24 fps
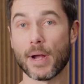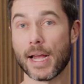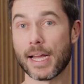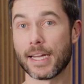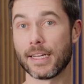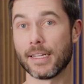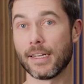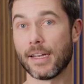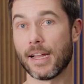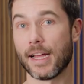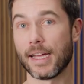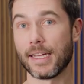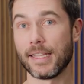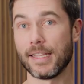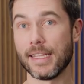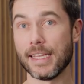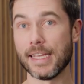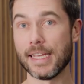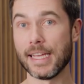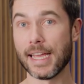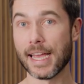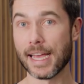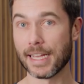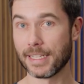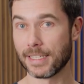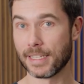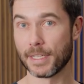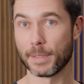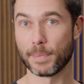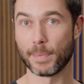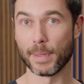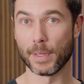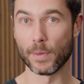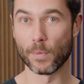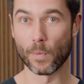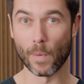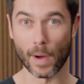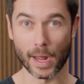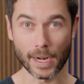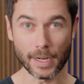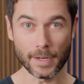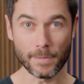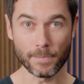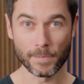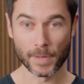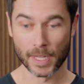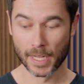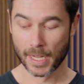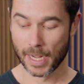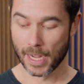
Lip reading: bracket like the SSB1,